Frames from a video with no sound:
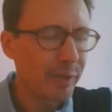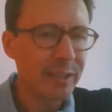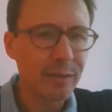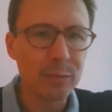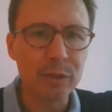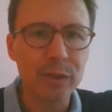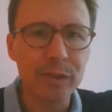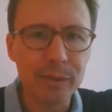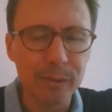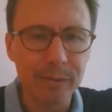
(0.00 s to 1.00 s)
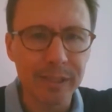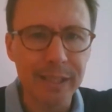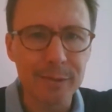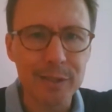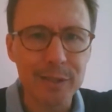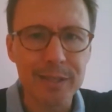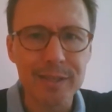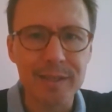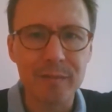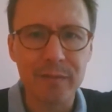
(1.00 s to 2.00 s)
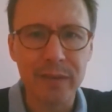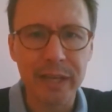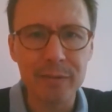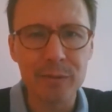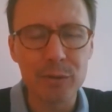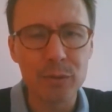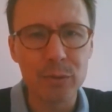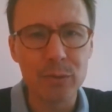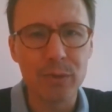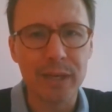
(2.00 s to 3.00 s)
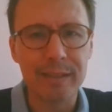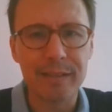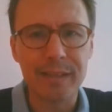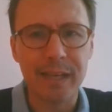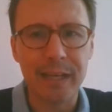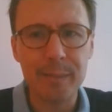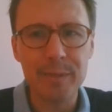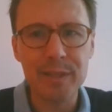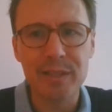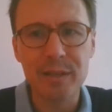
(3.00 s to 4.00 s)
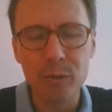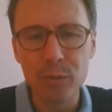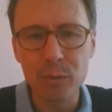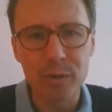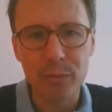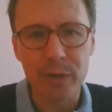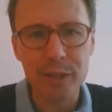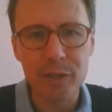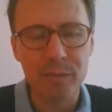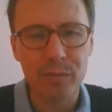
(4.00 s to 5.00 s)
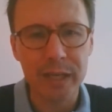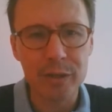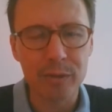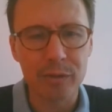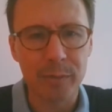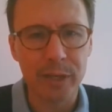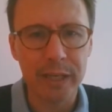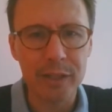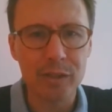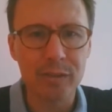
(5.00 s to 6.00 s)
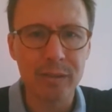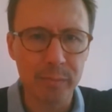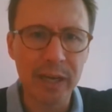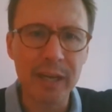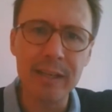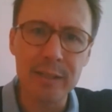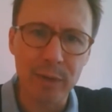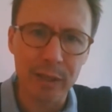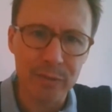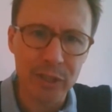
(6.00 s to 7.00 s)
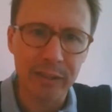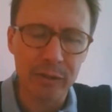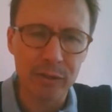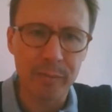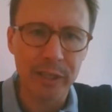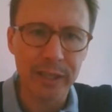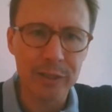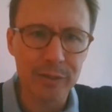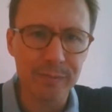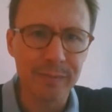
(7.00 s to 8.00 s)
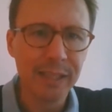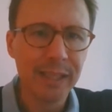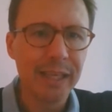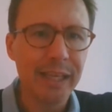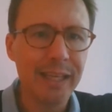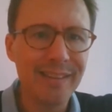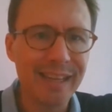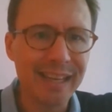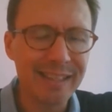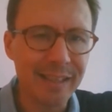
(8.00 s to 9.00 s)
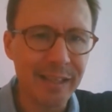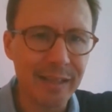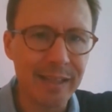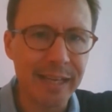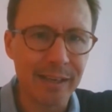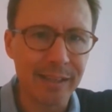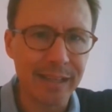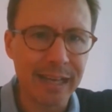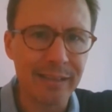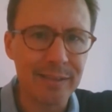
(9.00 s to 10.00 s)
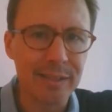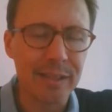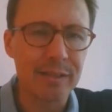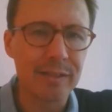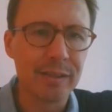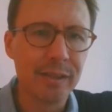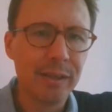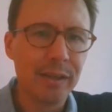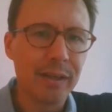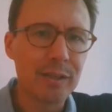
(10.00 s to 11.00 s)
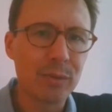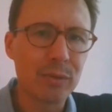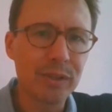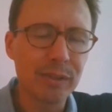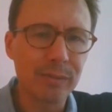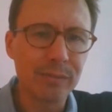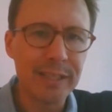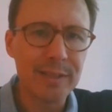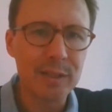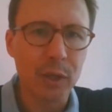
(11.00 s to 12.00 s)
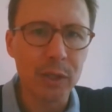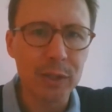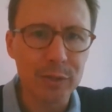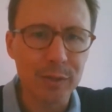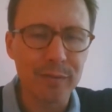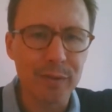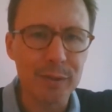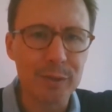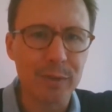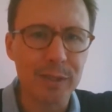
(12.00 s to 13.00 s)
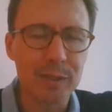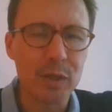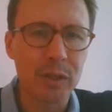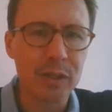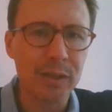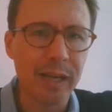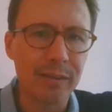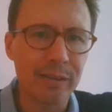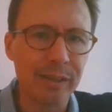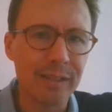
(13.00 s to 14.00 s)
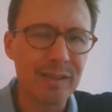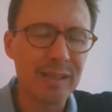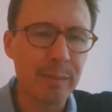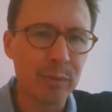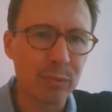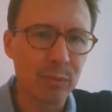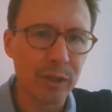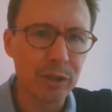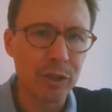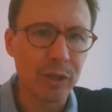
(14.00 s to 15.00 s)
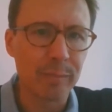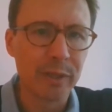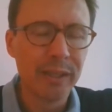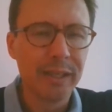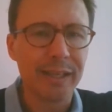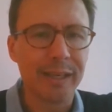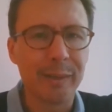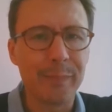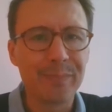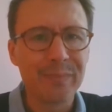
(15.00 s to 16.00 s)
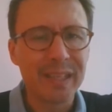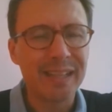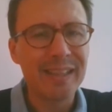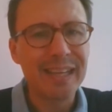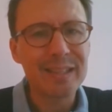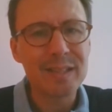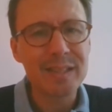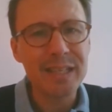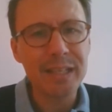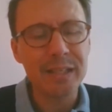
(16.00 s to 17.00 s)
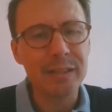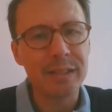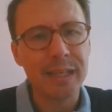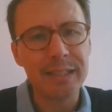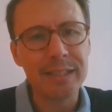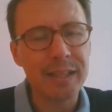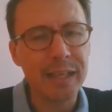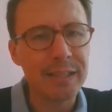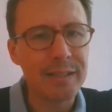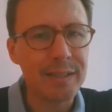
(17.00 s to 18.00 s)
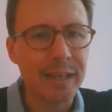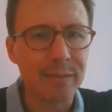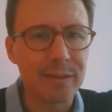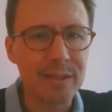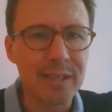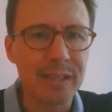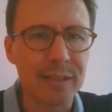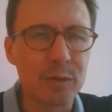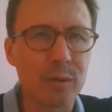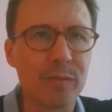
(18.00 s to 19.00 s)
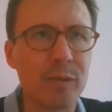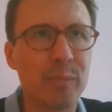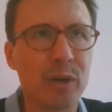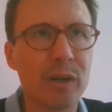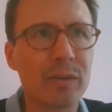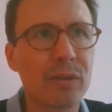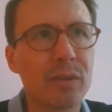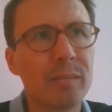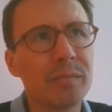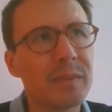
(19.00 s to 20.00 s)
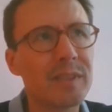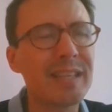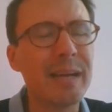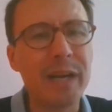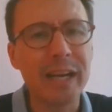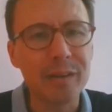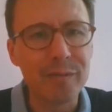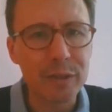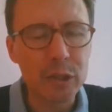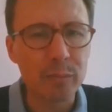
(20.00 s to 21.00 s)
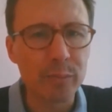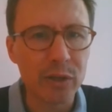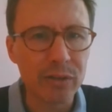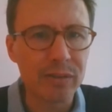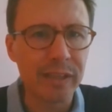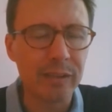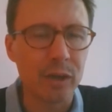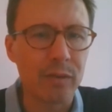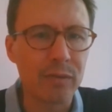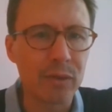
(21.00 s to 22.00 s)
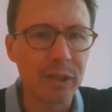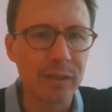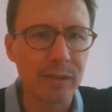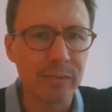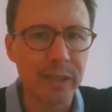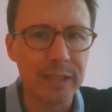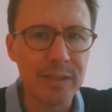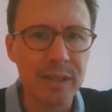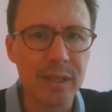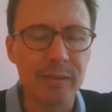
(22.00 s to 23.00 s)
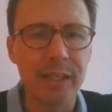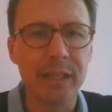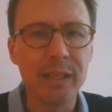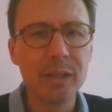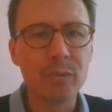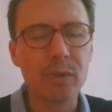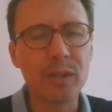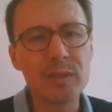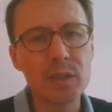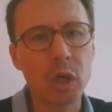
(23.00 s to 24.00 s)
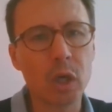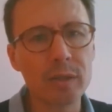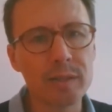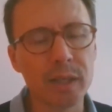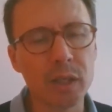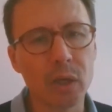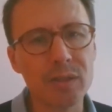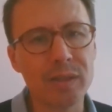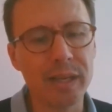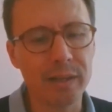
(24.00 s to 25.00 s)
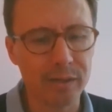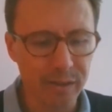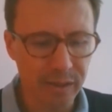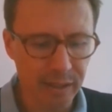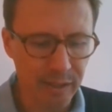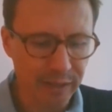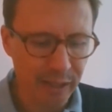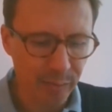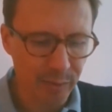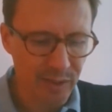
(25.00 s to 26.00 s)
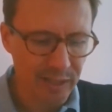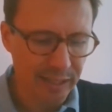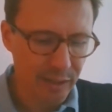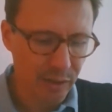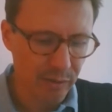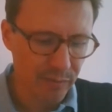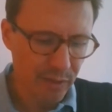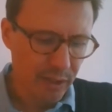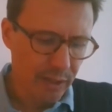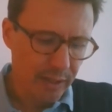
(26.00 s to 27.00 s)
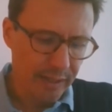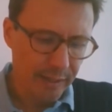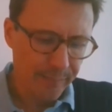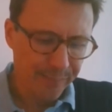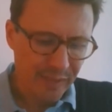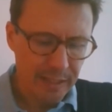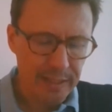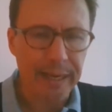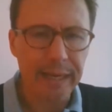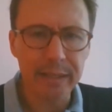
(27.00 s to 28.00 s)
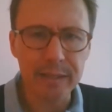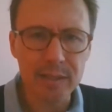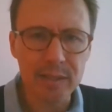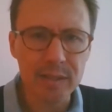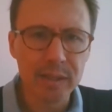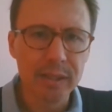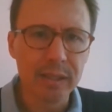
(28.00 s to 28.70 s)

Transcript: but what critical legal studies had failed to do at that time is include the question of racial domination, partly as well of gender domination, in that in their analyses. And so critical race scholars are the first ones got together in a separate workshop. Um, and that seen in 1987, seen as sort of the birth the semi-official birth date of critical race theory, where these scholars then got together and developed a set of um, tenets